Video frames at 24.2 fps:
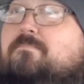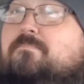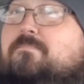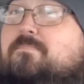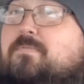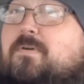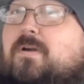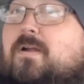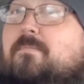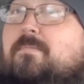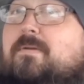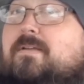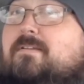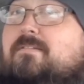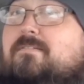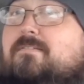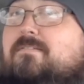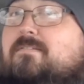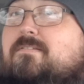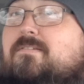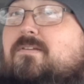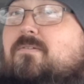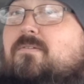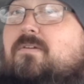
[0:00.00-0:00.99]
probably
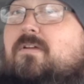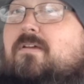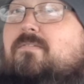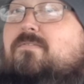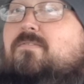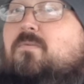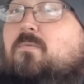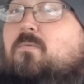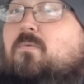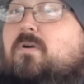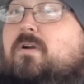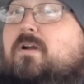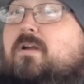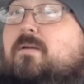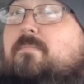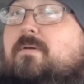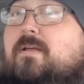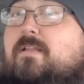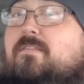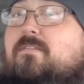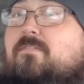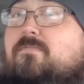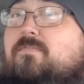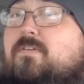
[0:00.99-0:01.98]
don't have to worry
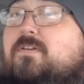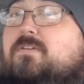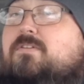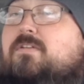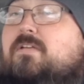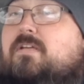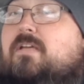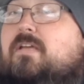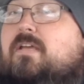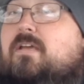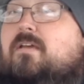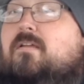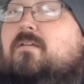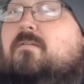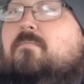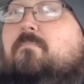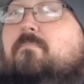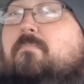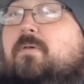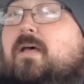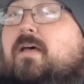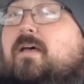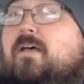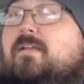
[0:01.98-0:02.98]
about the fishing kit,
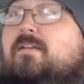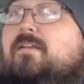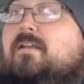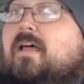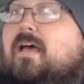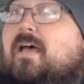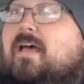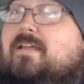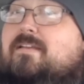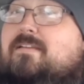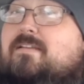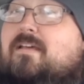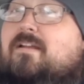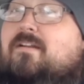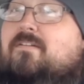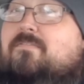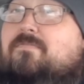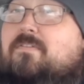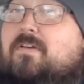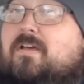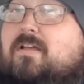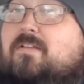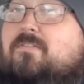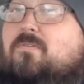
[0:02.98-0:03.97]
but
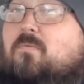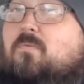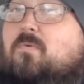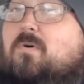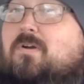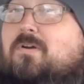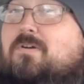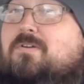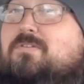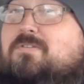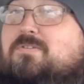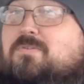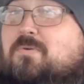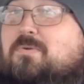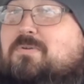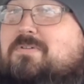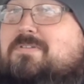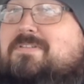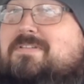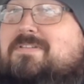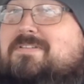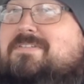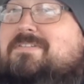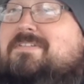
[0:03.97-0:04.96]
identifying the water
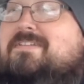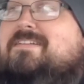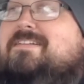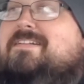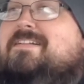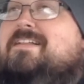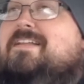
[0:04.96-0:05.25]
sources